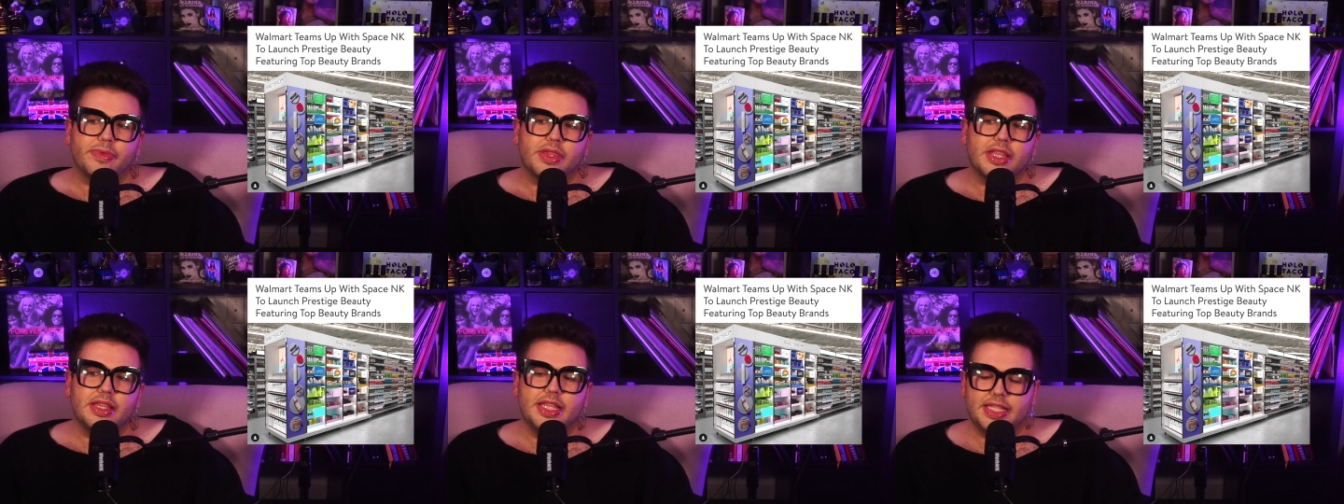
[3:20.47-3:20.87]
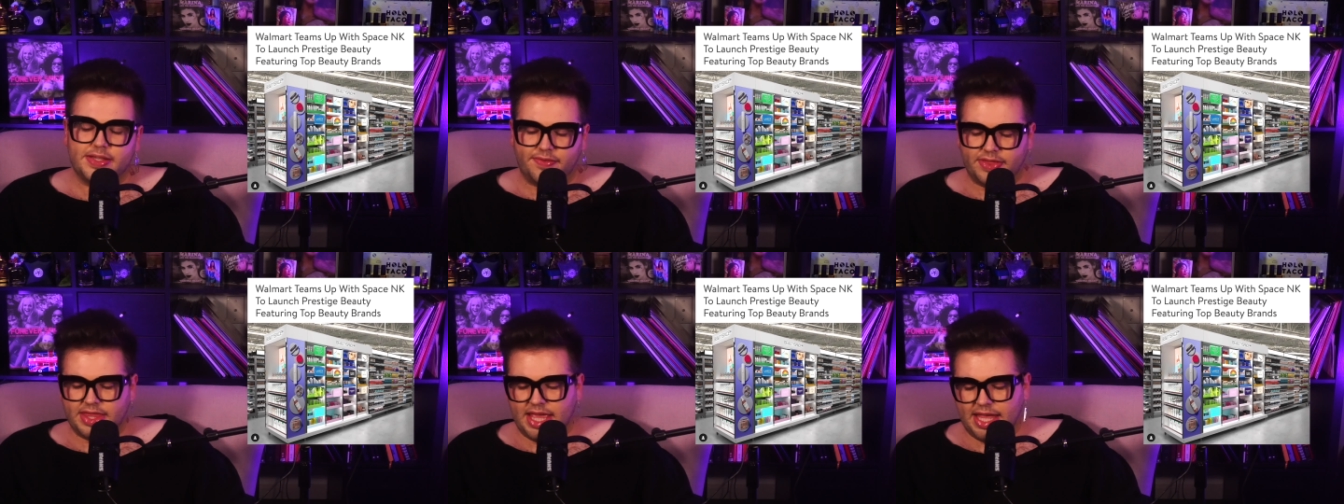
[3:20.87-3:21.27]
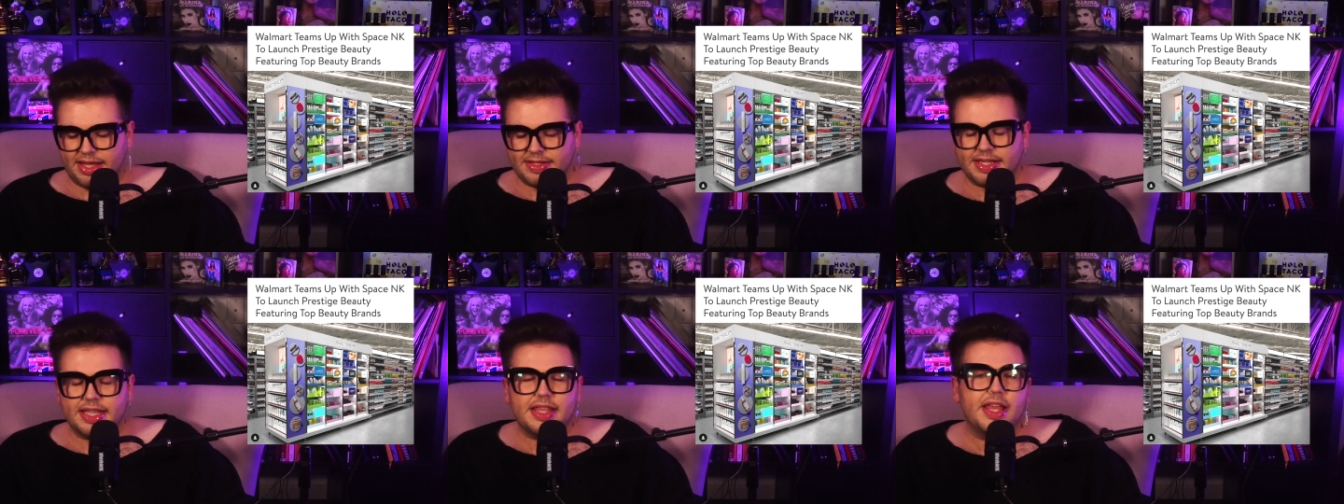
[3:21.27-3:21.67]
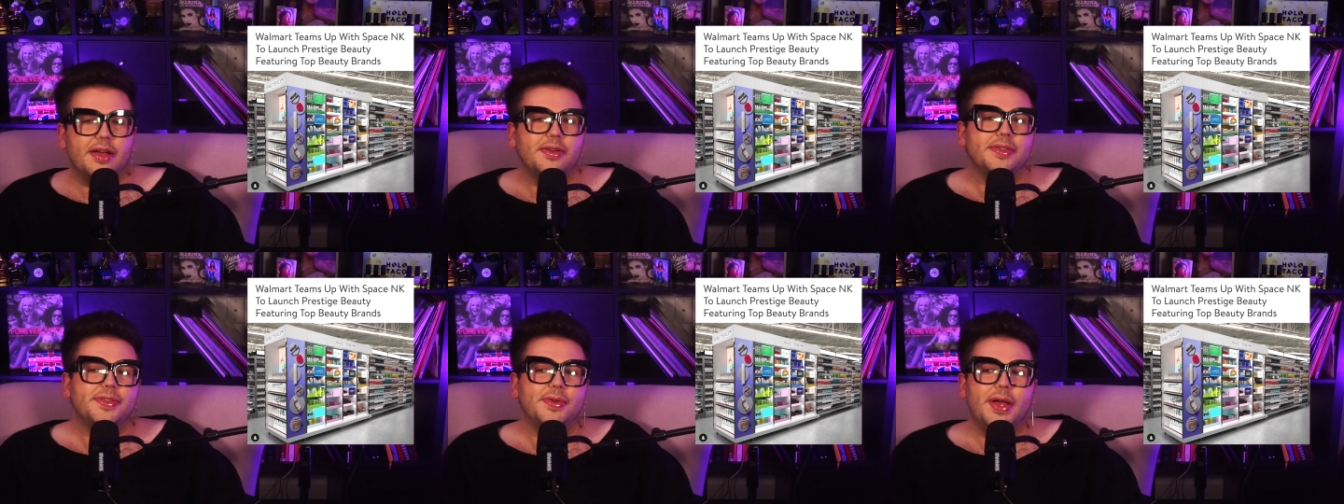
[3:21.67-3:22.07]
list of things and they
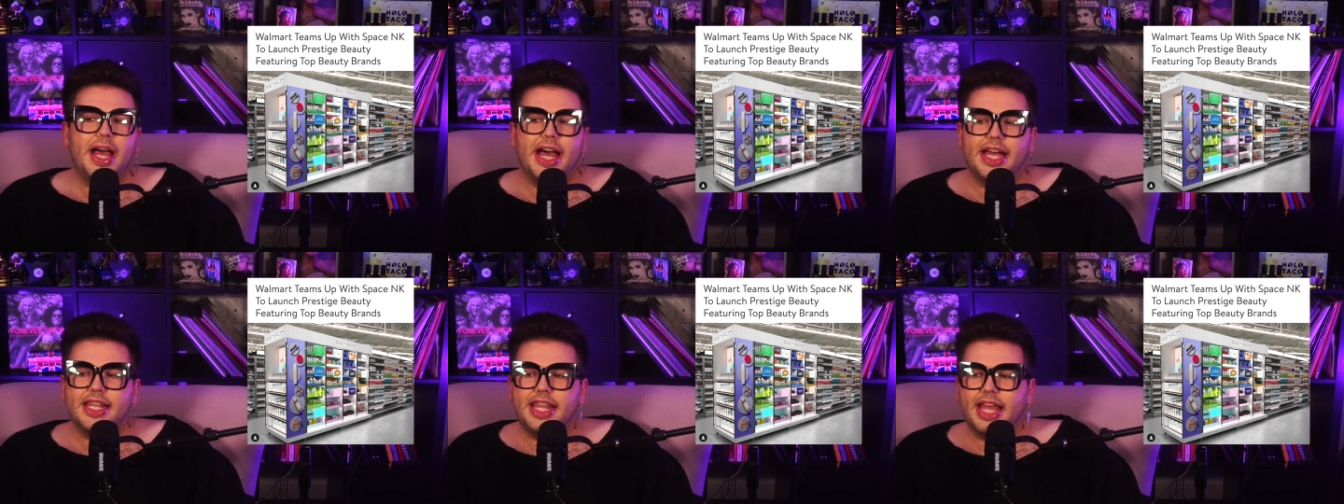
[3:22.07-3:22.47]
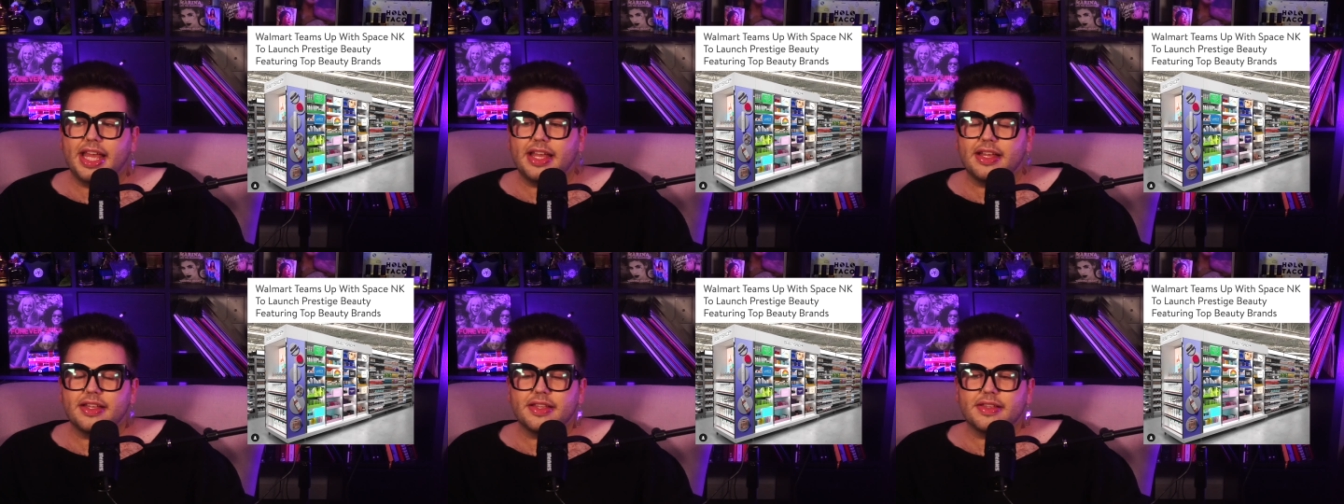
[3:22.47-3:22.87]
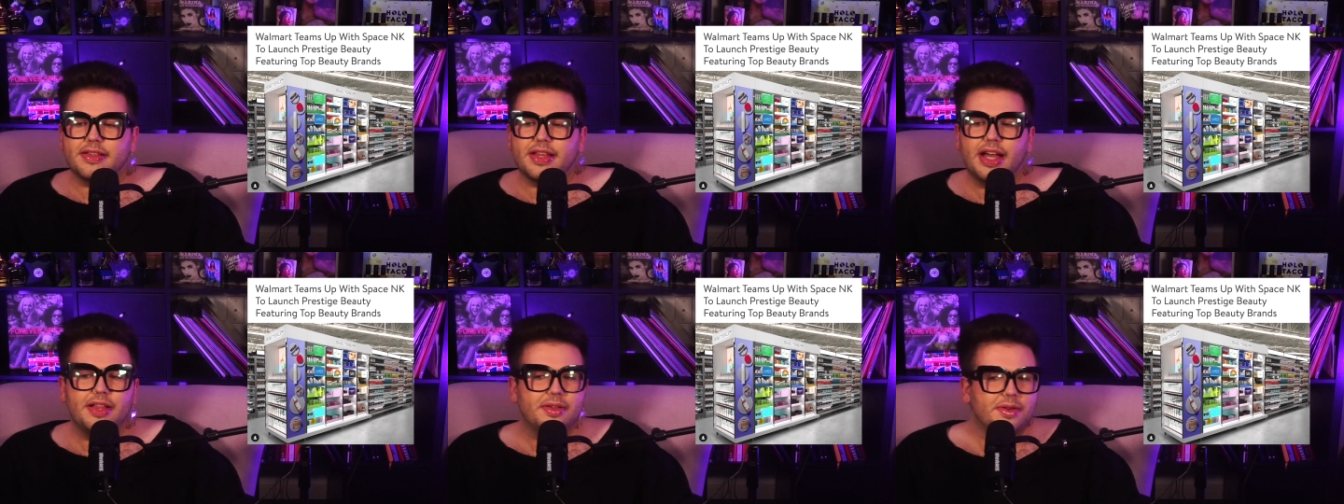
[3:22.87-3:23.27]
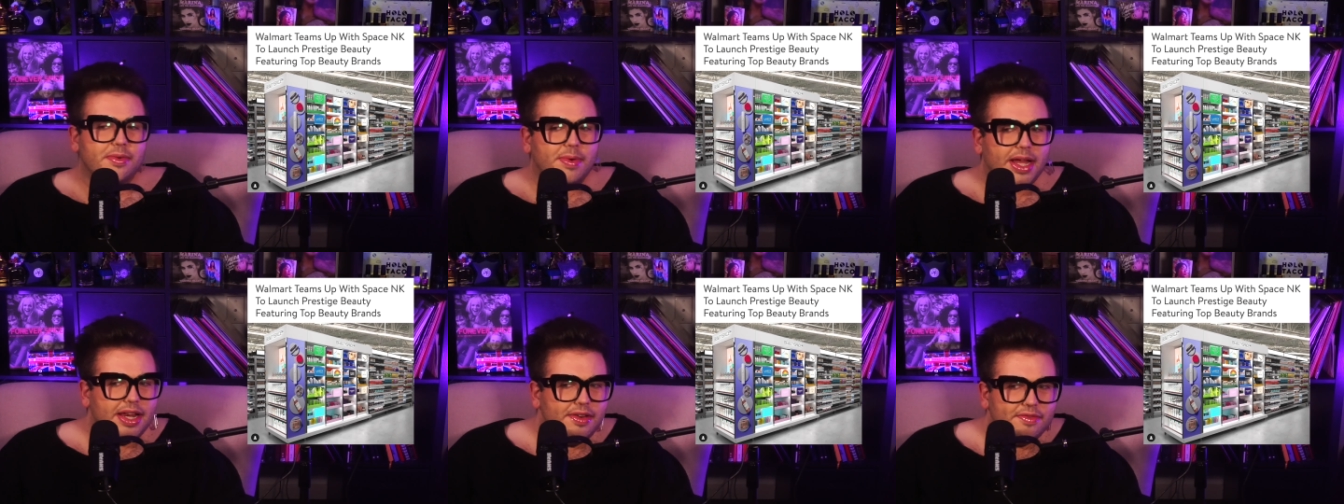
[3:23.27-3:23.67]
also had like colored
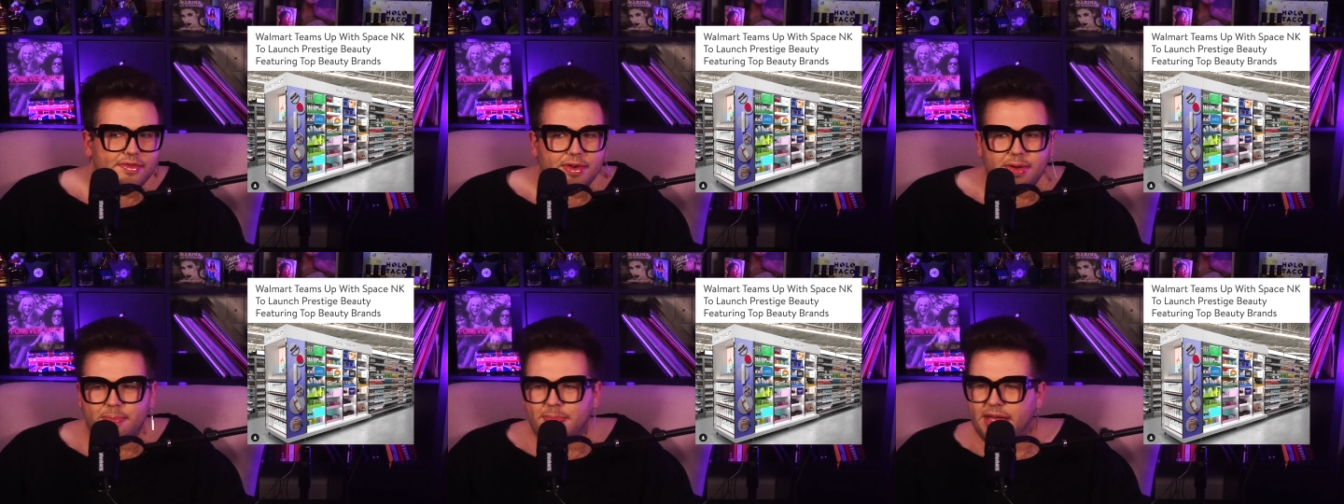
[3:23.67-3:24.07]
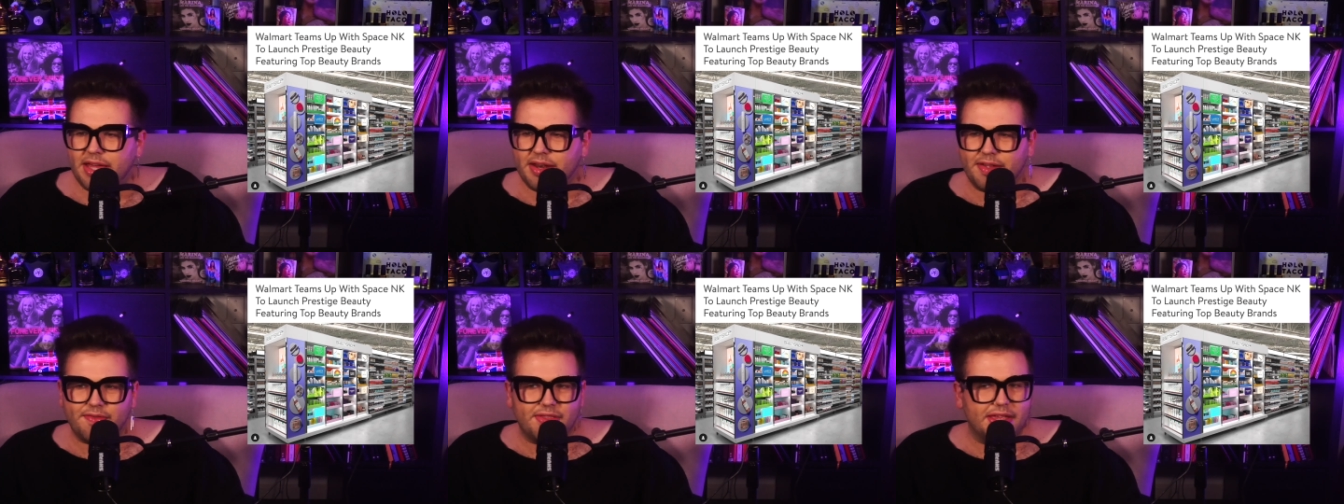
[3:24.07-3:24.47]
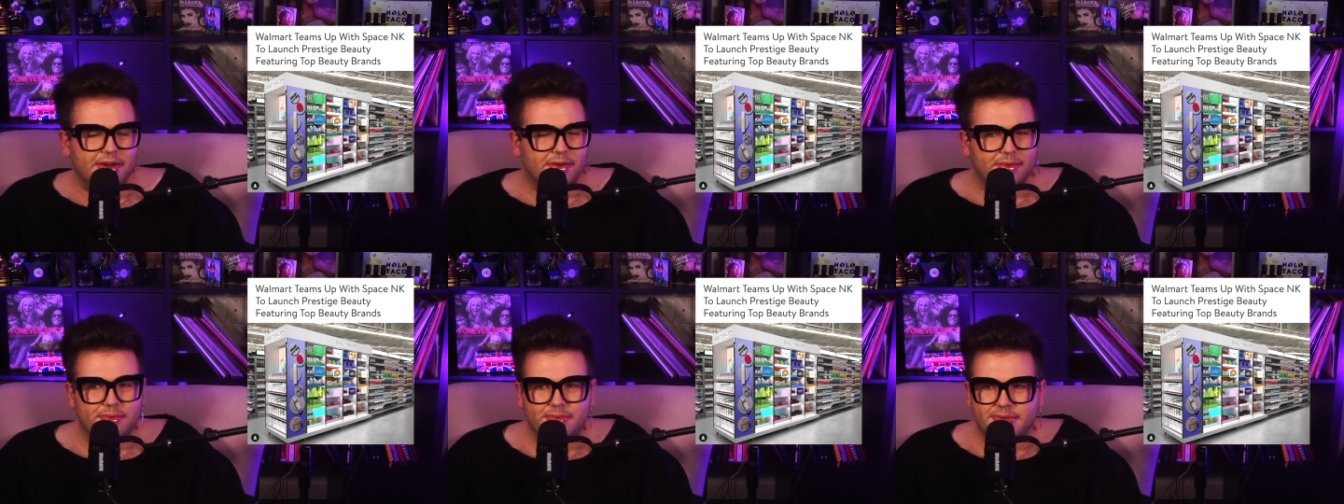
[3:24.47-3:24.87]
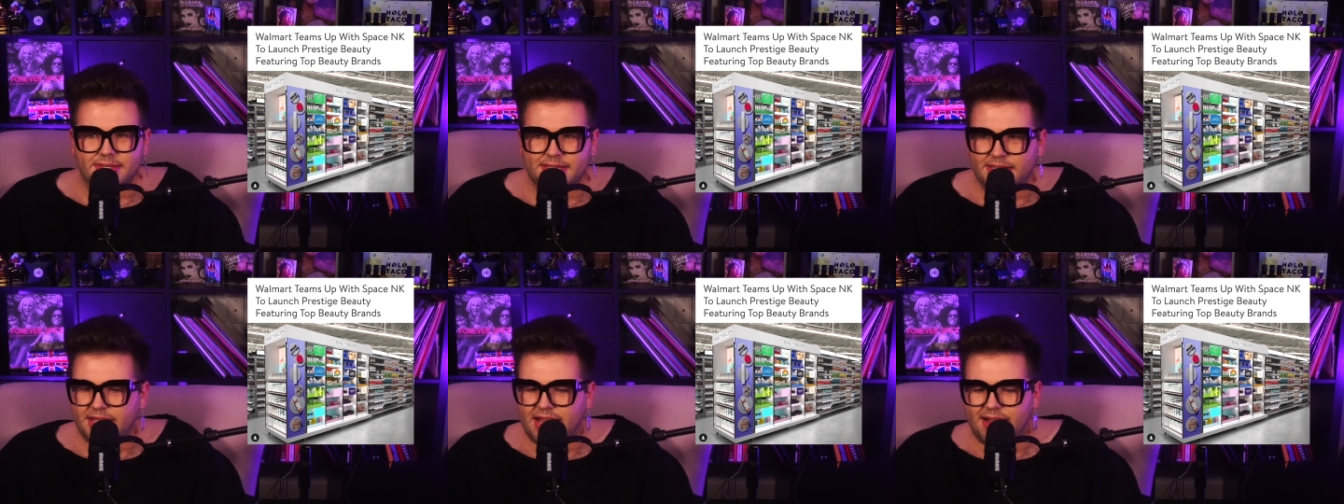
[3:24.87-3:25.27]
rain for a bit if they don't
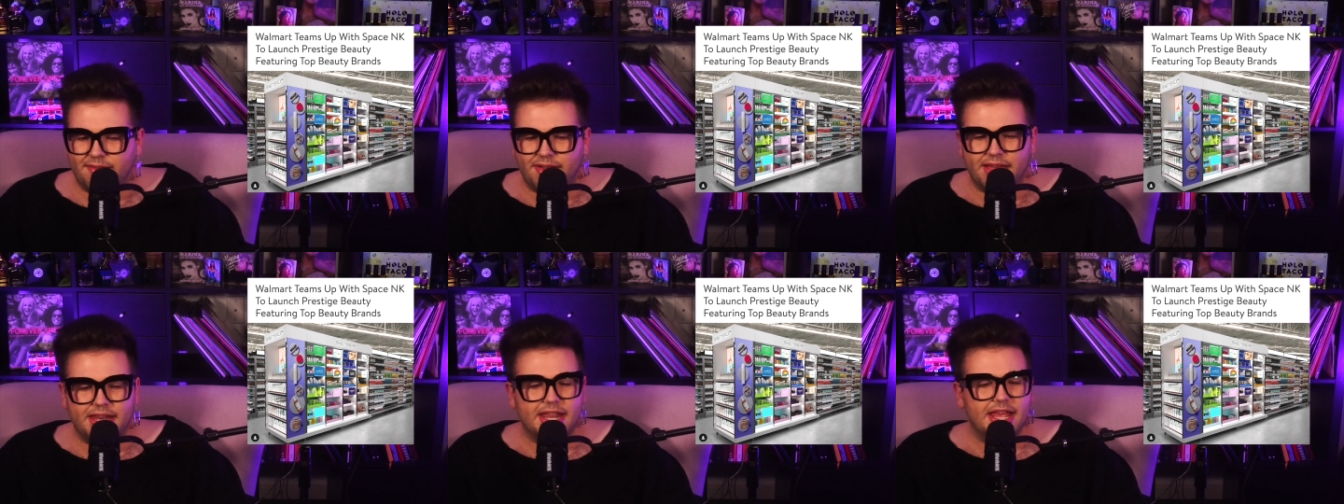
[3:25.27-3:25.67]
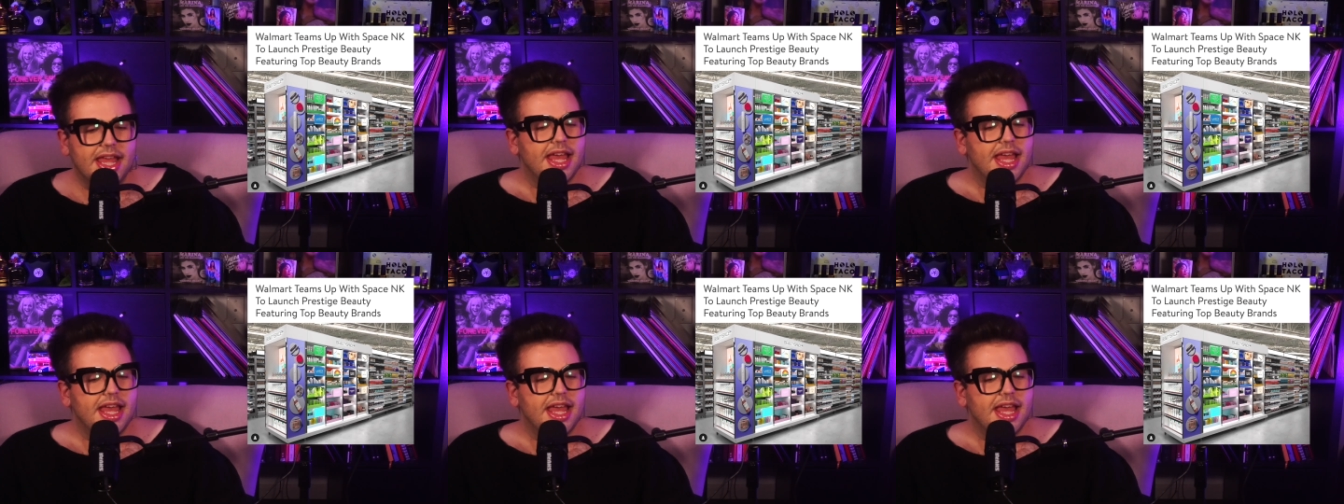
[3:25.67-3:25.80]
still have it.